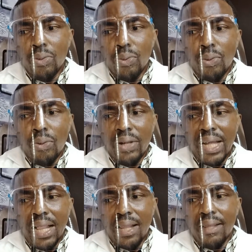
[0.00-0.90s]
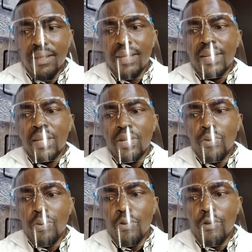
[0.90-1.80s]
neuronal
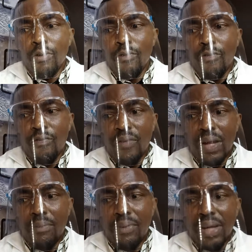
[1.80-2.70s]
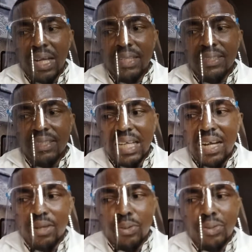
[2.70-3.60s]
neurofibrillary
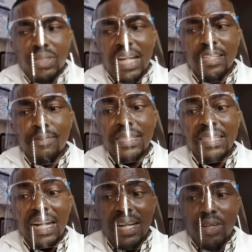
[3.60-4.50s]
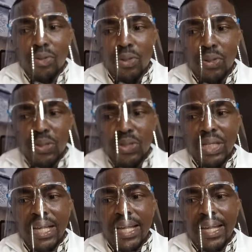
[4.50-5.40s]
tangles has been
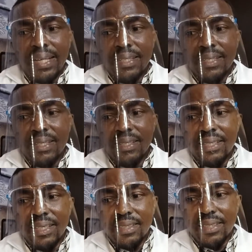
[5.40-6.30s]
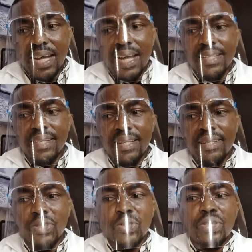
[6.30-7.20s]
diagnosed in synthesized
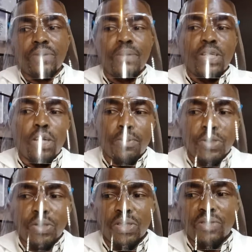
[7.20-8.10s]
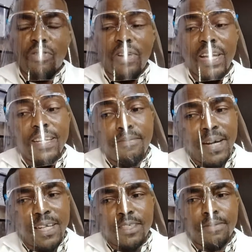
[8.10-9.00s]
clinical treatment options for AD
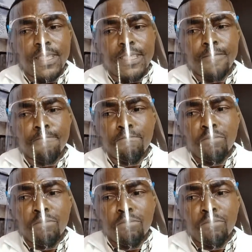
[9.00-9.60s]
management.